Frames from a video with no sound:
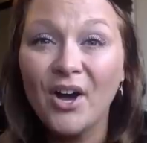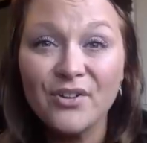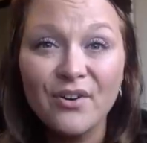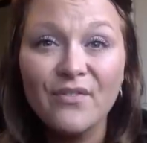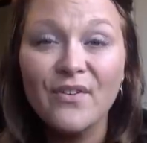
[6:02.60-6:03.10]

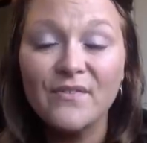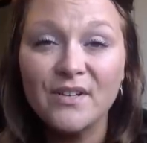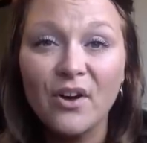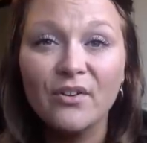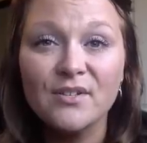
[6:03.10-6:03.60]

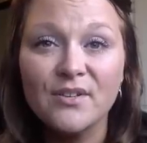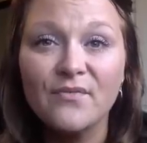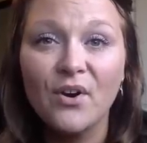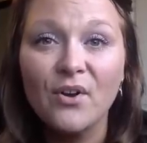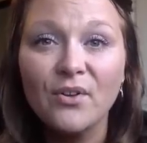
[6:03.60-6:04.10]
$150 in
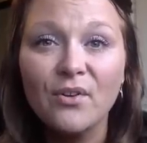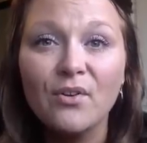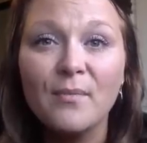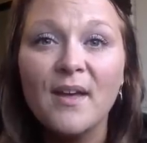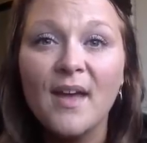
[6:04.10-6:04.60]

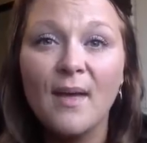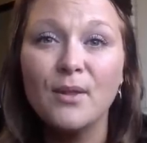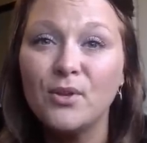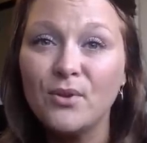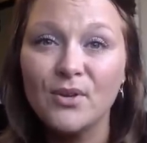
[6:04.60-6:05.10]
volume, and
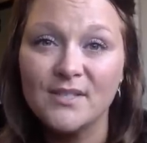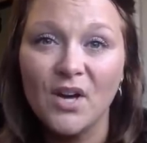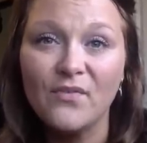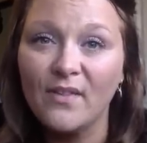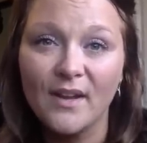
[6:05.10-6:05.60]
then you
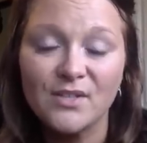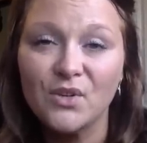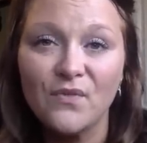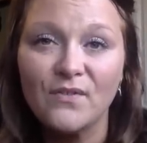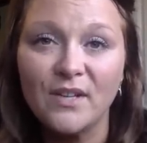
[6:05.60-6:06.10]
yourself at like
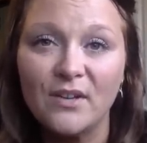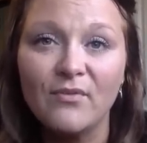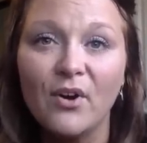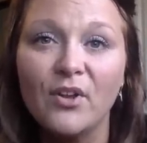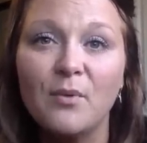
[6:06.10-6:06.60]
$250 in
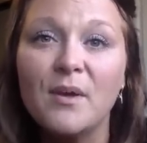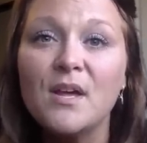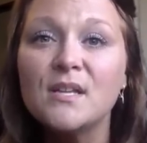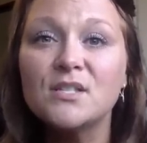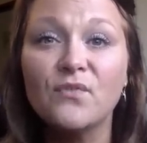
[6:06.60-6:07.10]
volume.
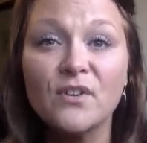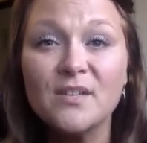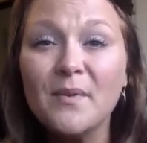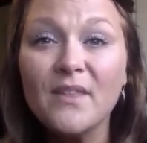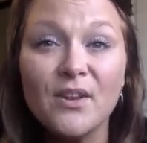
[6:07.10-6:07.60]
So for
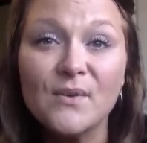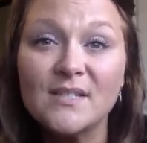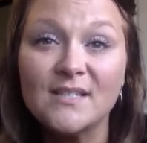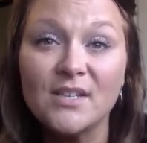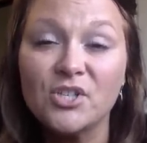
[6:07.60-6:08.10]
someone that knows
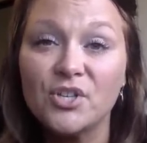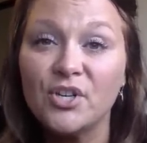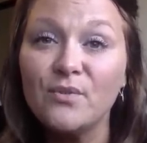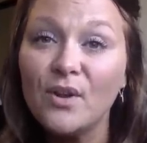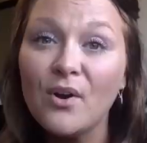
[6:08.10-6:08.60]
this industry,
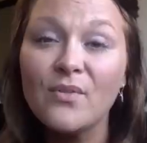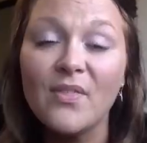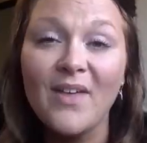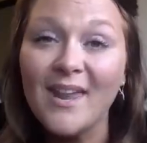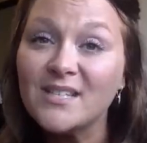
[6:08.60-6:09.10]
you know
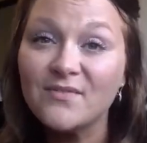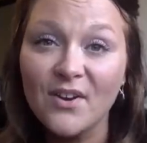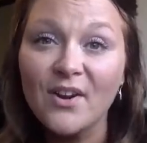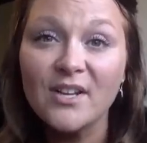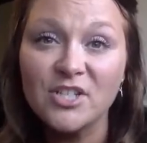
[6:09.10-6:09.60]
that that is
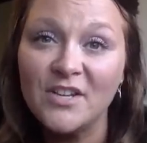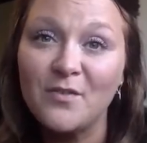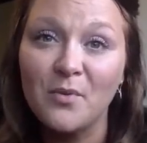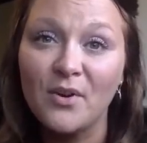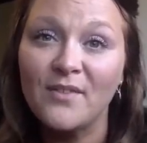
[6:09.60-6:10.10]
very
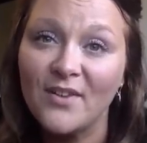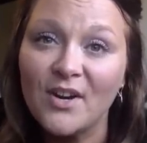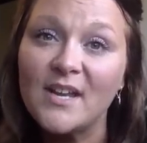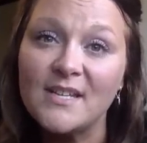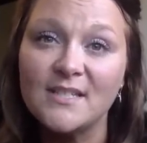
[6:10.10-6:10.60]
achievable and
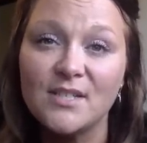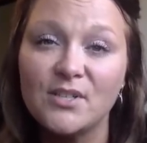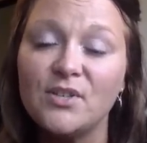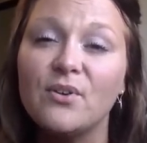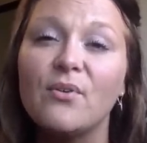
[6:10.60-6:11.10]
very easy to
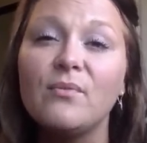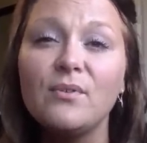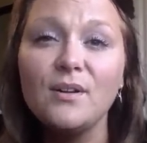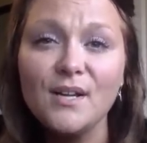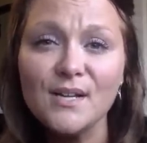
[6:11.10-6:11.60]
do.
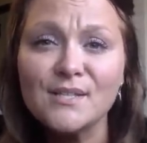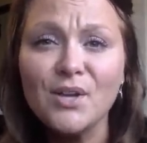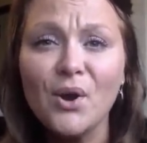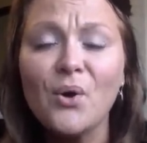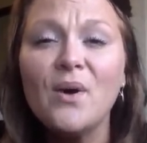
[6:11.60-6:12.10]

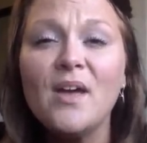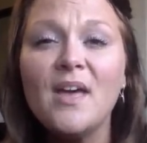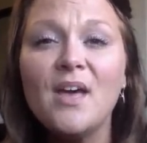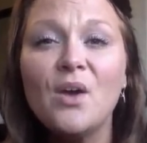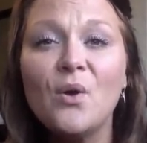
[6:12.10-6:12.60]
So
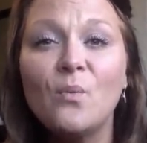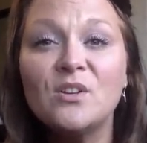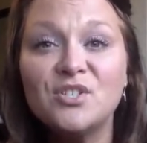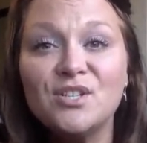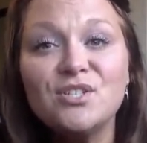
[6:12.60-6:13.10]
when
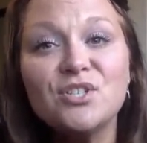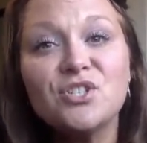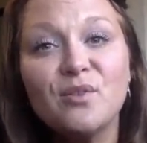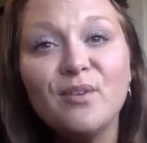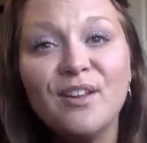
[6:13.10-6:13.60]
she's
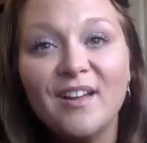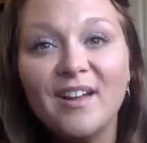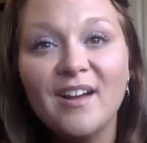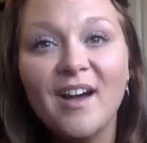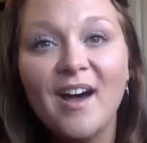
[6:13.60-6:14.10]

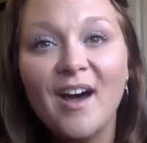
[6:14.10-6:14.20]
distributing